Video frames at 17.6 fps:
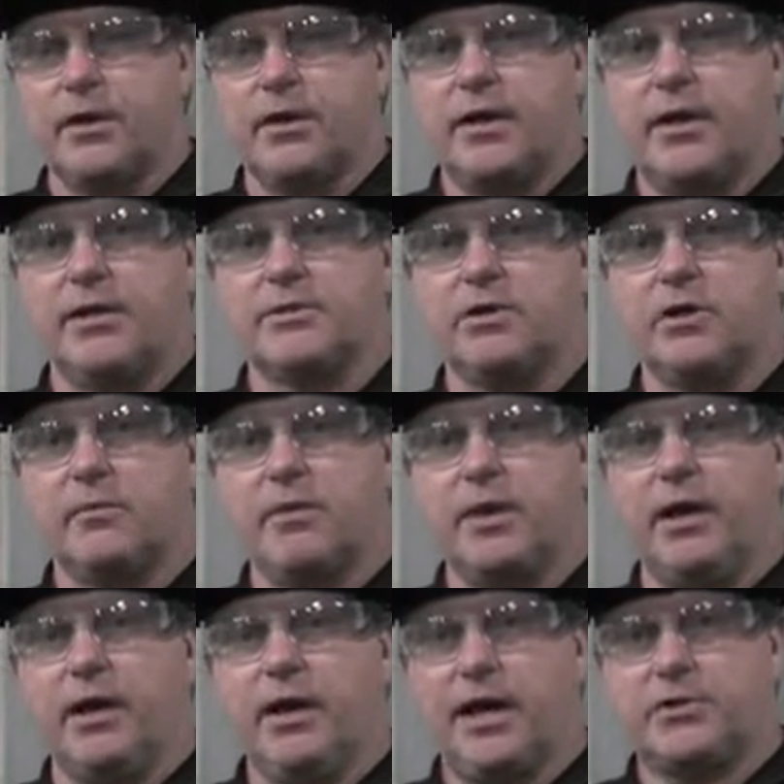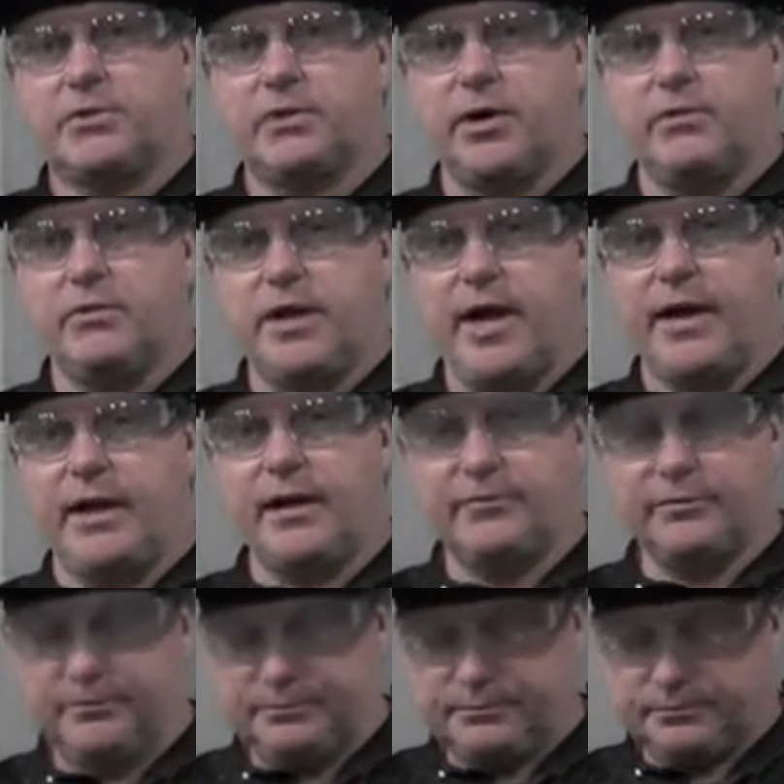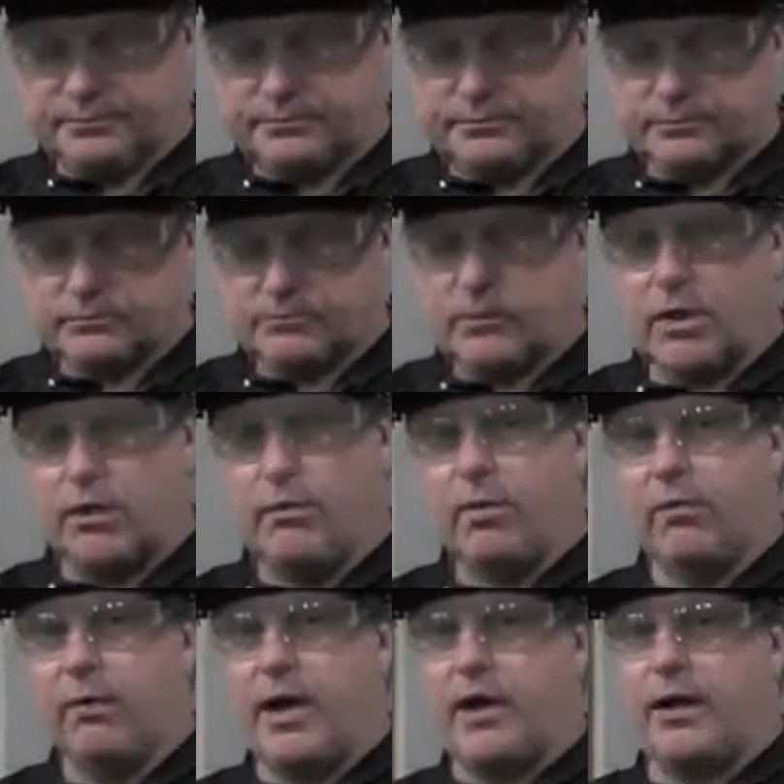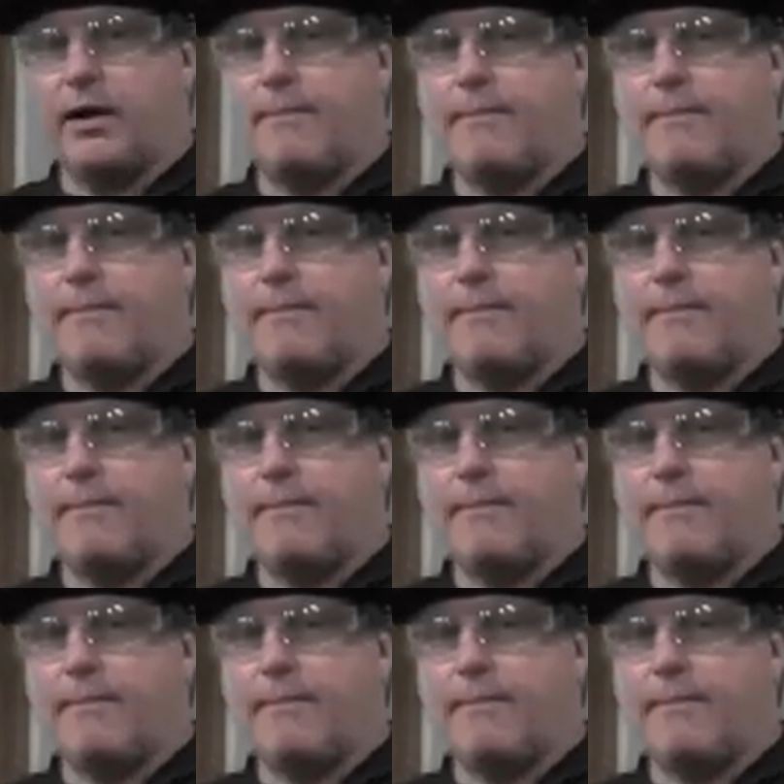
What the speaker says: it is going to be electrode negative. And we're running